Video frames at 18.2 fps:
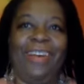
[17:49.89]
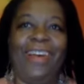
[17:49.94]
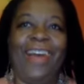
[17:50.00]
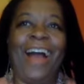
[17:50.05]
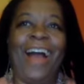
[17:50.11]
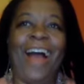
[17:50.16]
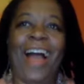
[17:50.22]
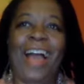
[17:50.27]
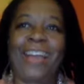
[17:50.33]

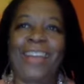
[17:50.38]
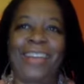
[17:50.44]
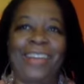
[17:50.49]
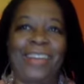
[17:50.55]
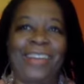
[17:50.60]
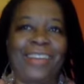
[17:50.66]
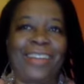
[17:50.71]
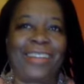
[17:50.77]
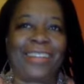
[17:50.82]
I
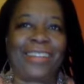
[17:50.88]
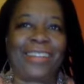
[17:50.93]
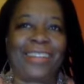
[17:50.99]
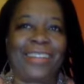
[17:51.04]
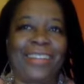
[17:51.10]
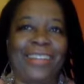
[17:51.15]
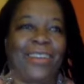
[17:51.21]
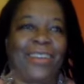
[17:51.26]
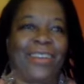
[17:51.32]
cannot
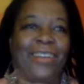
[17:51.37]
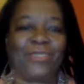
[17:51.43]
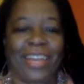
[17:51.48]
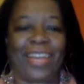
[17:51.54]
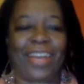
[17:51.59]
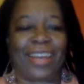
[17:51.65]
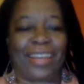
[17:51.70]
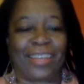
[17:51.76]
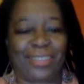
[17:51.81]
tell you
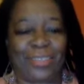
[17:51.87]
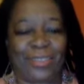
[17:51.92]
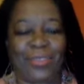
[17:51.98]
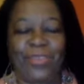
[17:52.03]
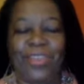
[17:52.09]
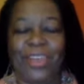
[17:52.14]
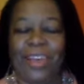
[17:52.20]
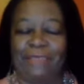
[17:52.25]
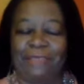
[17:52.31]
that I
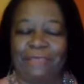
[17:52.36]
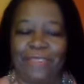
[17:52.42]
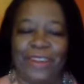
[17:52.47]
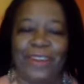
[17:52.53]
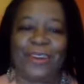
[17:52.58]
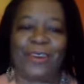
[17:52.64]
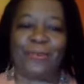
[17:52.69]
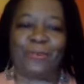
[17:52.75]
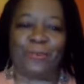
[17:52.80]
do that
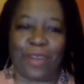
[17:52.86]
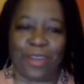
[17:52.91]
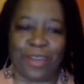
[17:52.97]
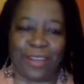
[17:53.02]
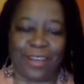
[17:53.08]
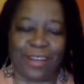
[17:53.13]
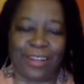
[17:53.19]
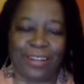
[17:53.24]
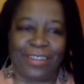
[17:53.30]
very
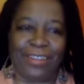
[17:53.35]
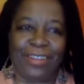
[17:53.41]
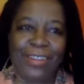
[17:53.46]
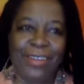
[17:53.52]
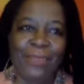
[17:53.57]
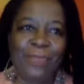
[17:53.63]
well.